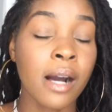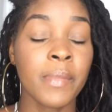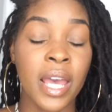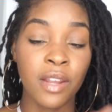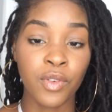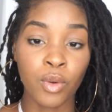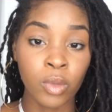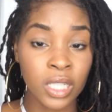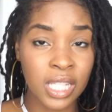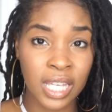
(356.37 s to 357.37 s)
And if you
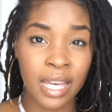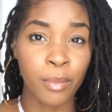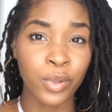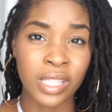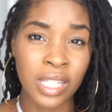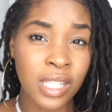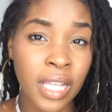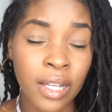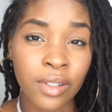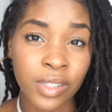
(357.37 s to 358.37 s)
want to get more
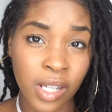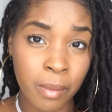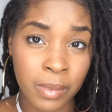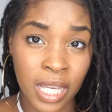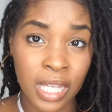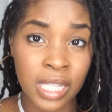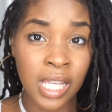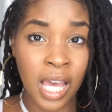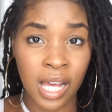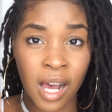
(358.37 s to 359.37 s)
detailed updates
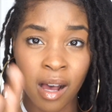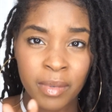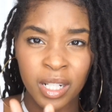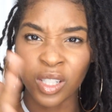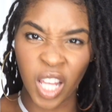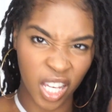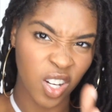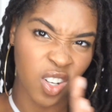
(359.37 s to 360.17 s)
in a